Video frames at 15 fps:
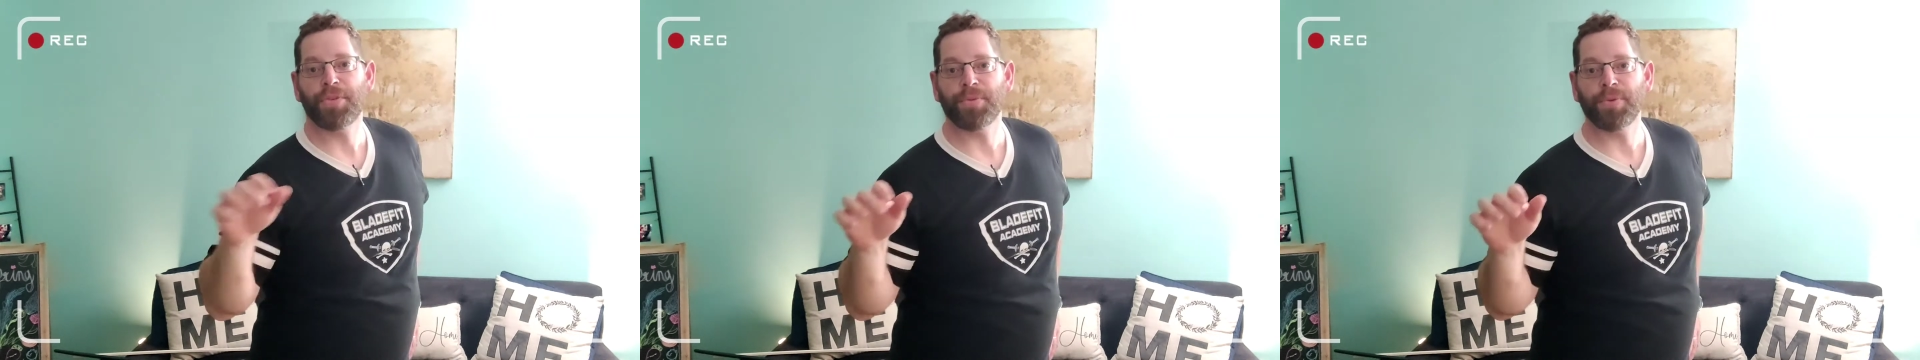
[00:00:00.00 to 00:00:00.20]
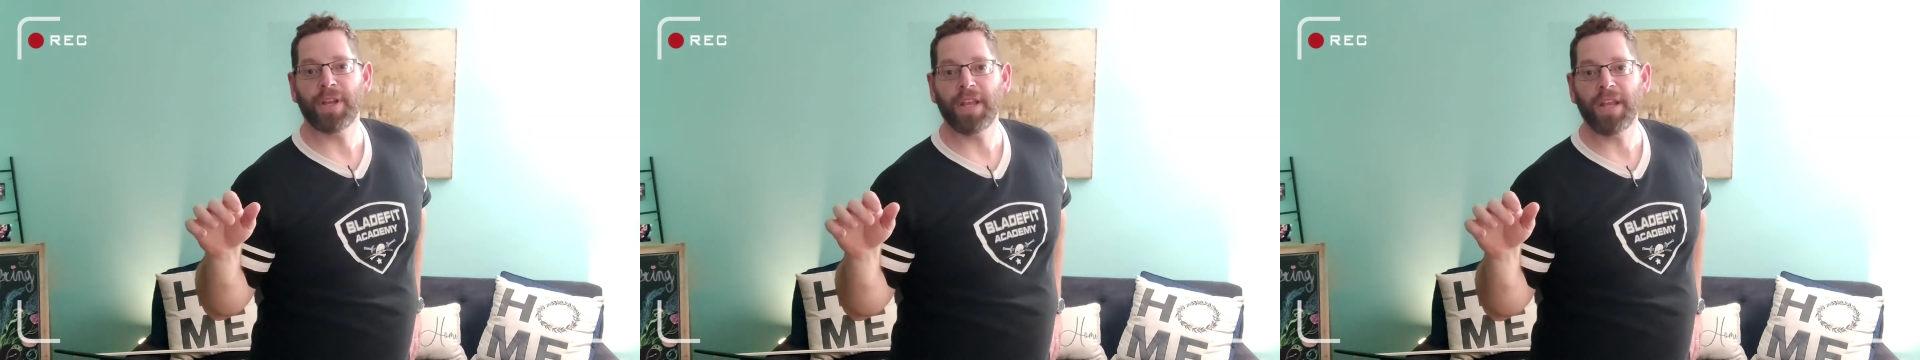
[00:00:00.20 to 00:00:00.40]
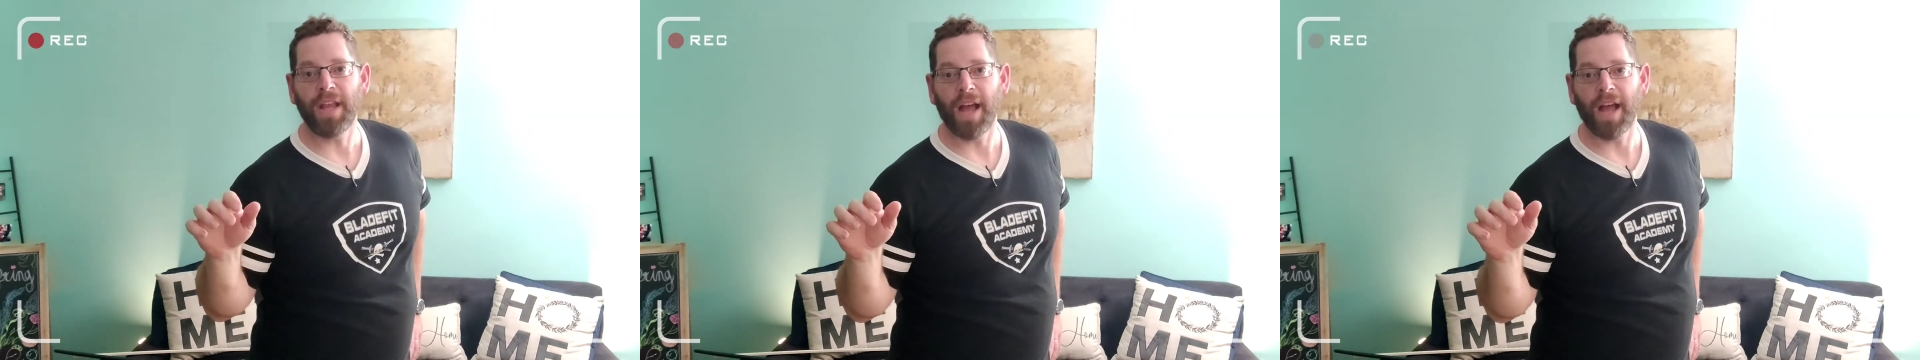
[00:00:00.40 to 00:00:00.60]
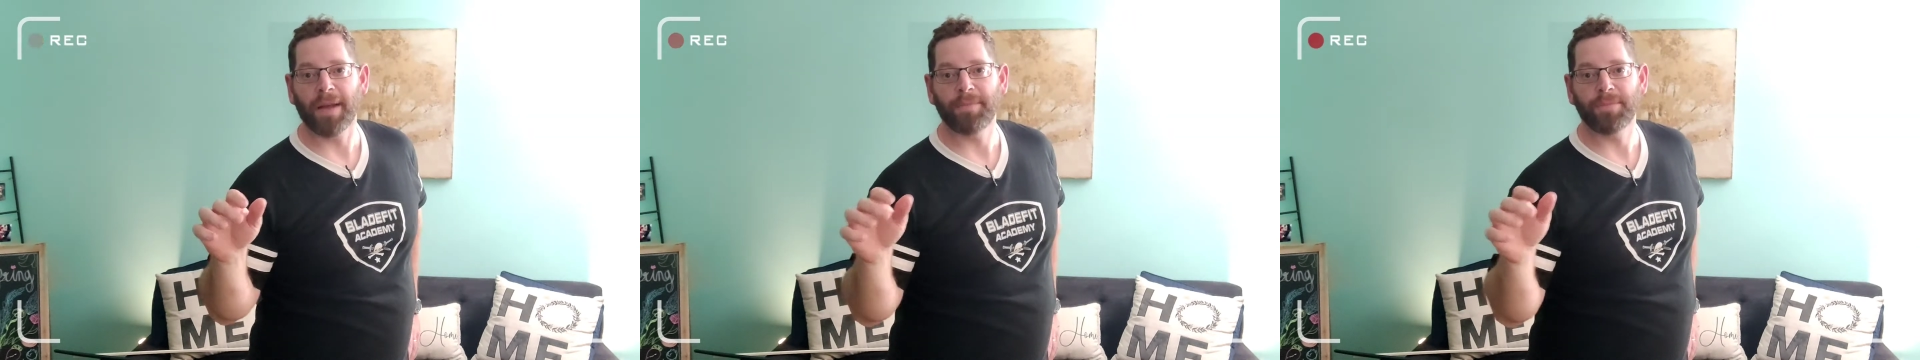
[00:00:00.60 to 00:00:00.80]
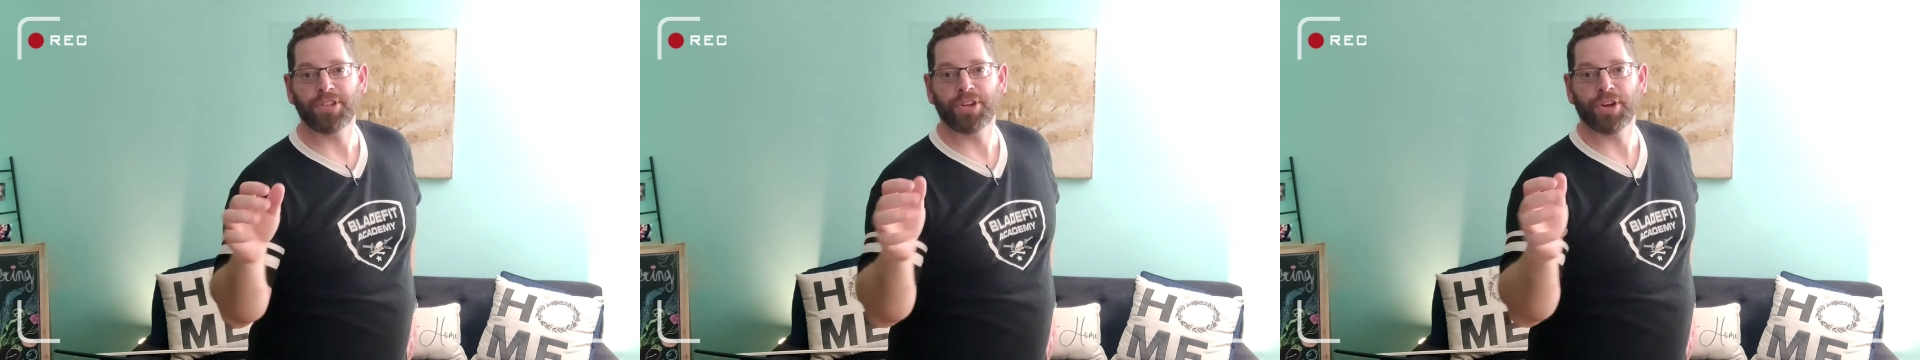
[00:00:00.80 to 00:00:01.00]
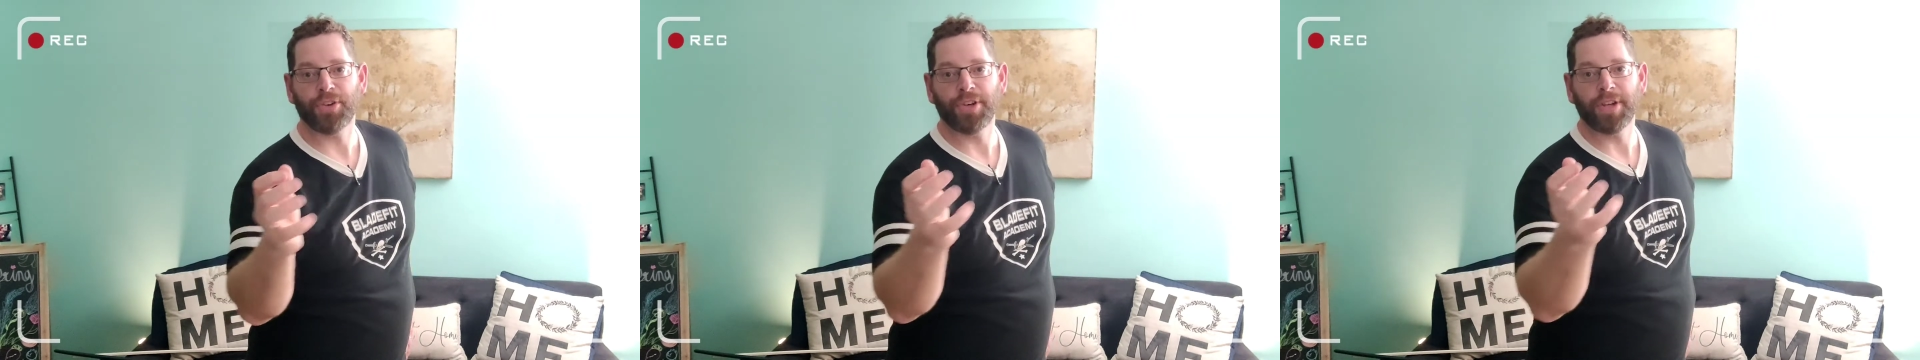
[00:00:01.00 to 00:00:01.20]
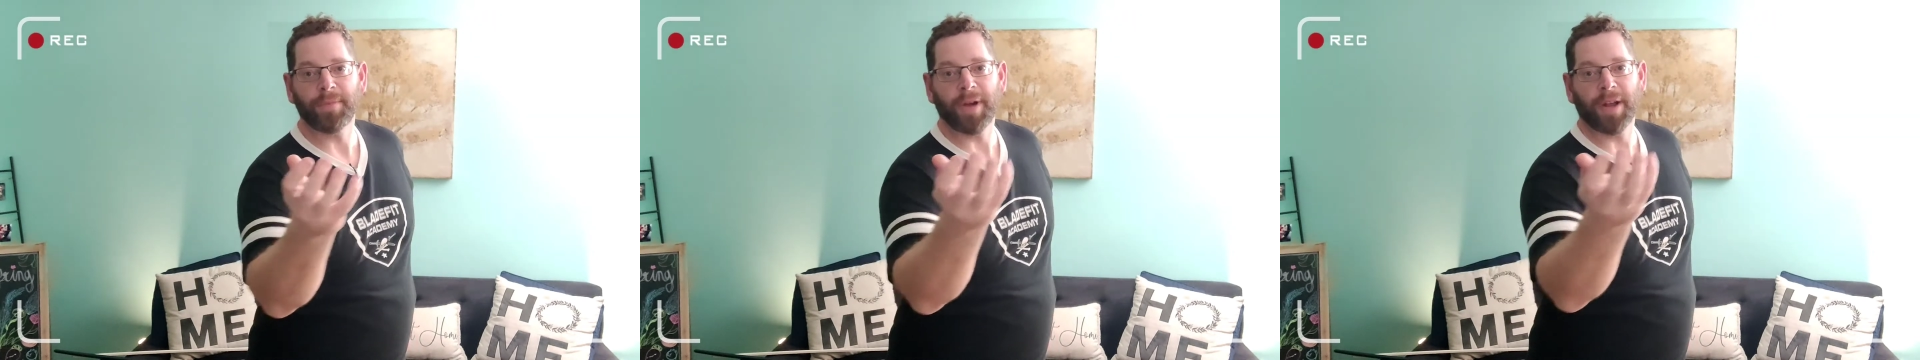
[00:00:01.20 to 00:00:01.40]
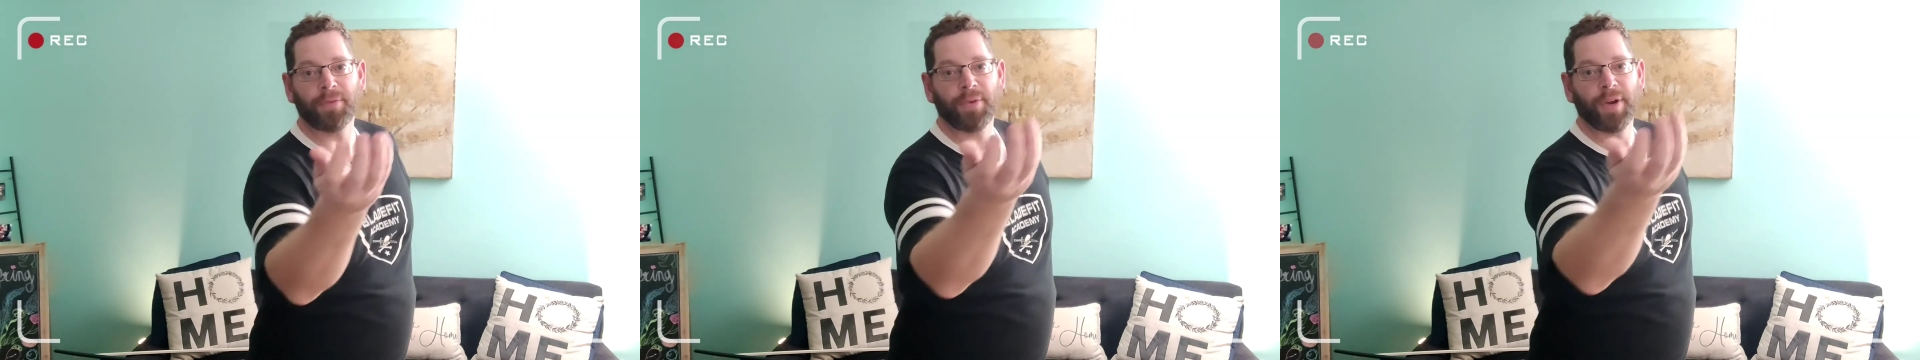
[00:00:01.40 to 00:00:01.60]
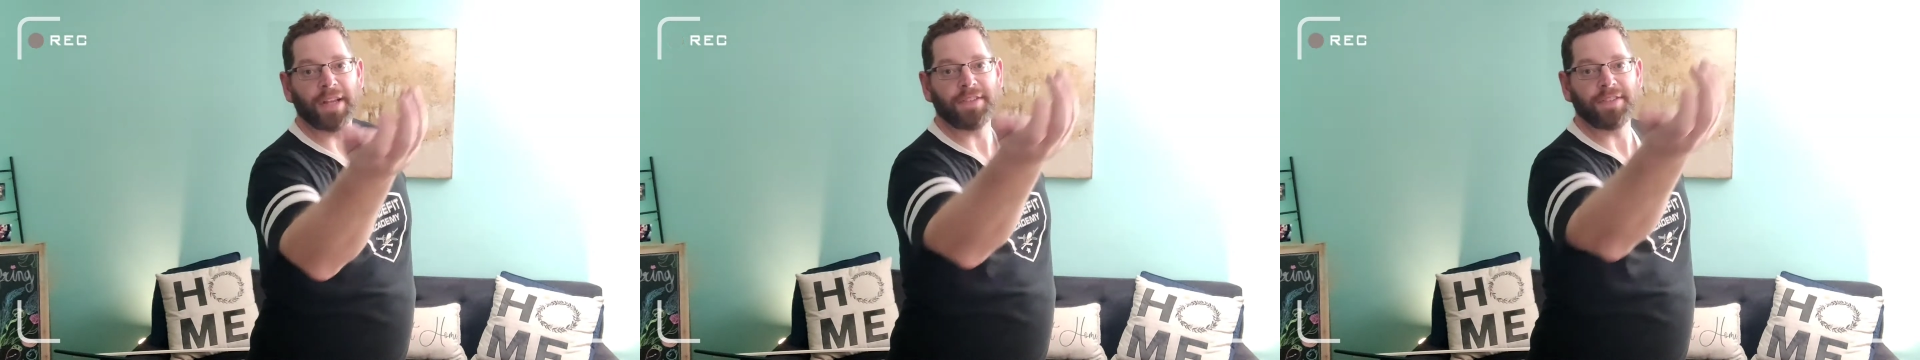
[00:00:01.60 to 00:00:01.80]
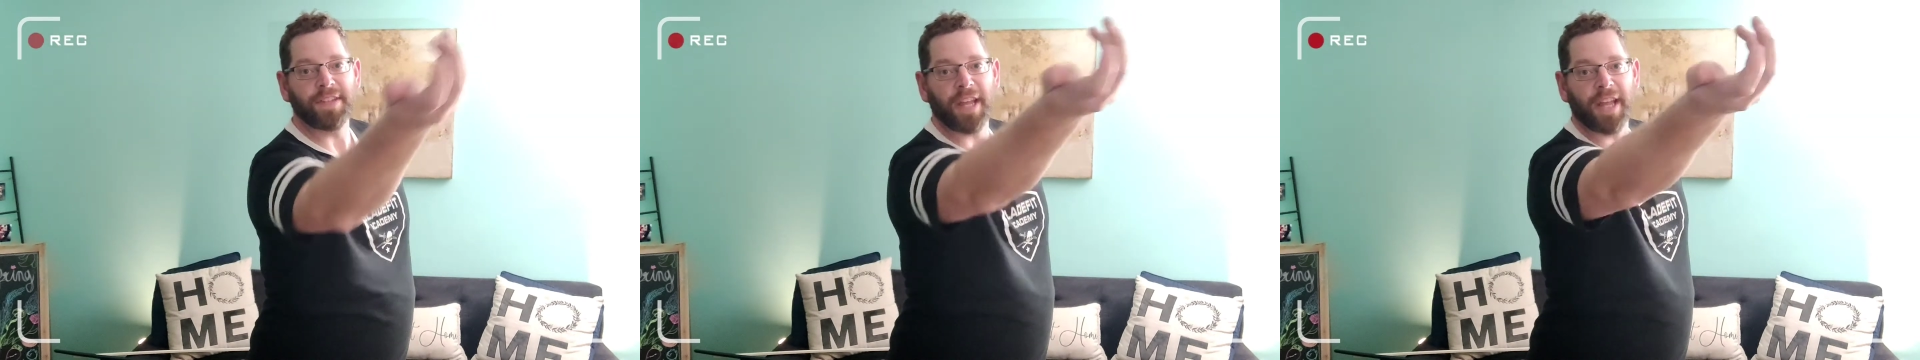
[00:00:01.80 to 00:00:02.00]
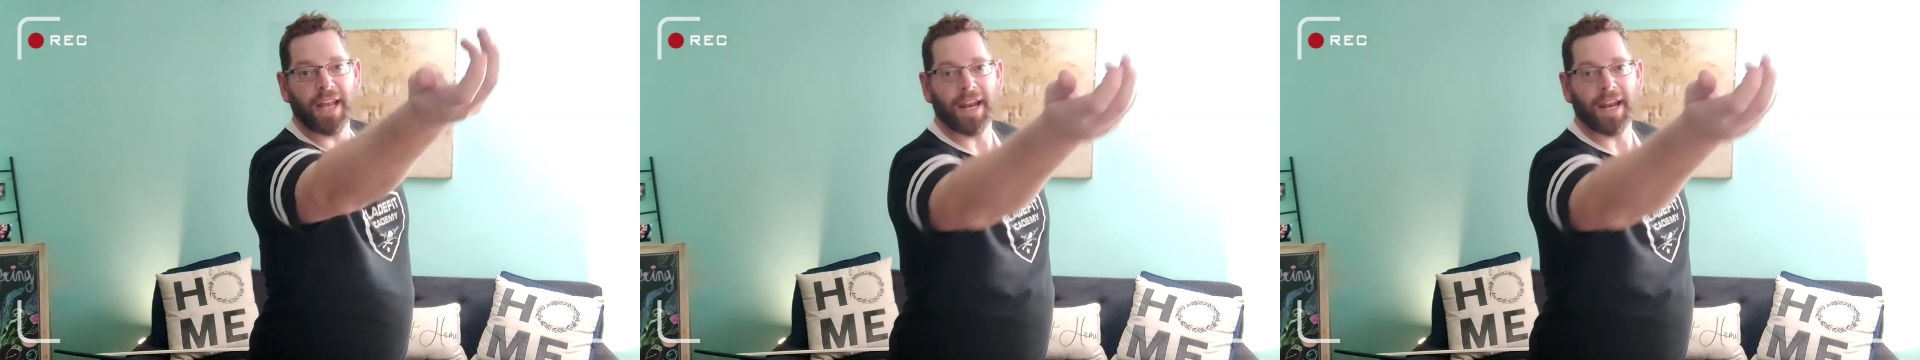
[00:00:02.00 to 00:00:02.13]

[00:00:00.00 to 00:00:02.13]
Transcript: three, I'm turning my wrist